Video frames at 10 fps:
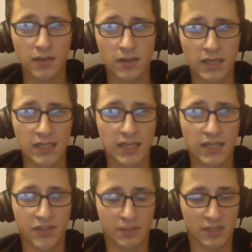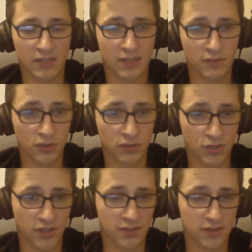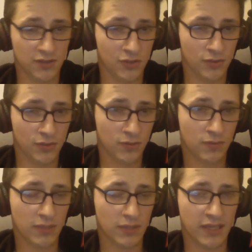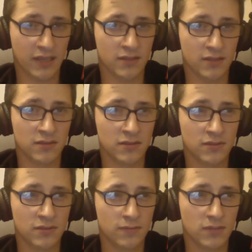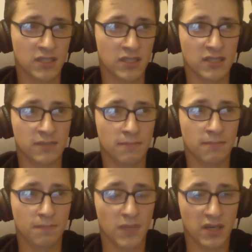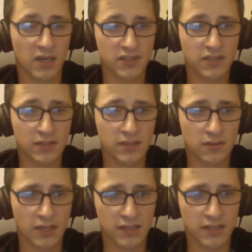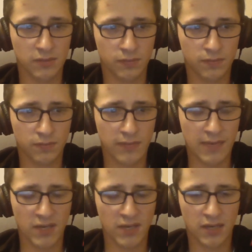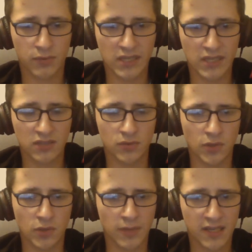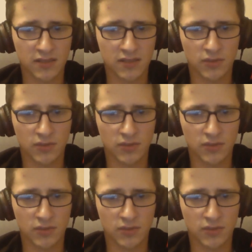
I think that'd be kind of a douchey thing to do, and honestly, I am not ready to go back into